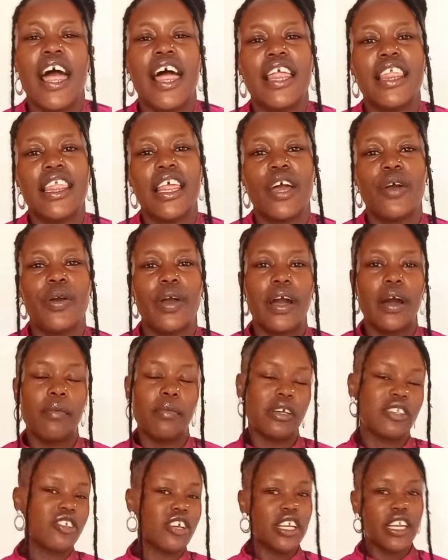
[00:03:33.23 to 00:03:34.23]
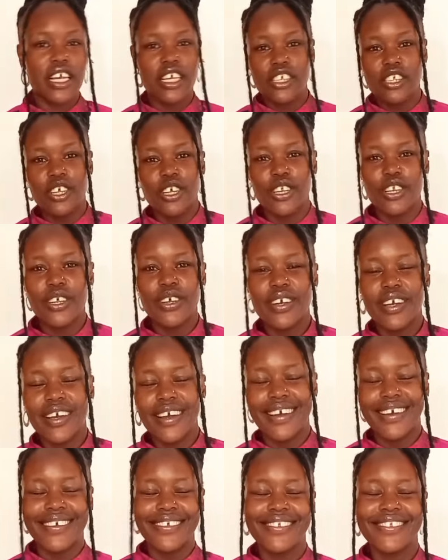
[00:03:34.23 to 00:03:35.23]
and then we come back. So in case you're new
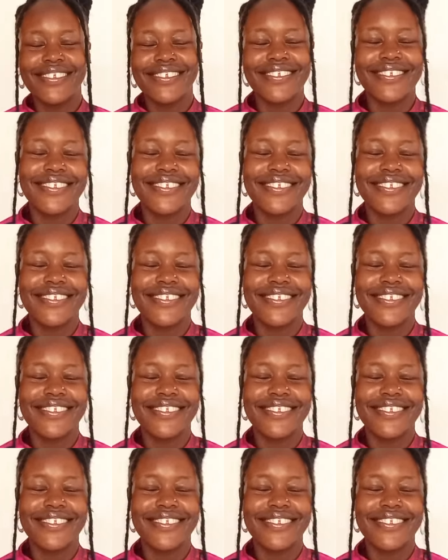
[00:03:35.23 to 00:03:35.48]
here,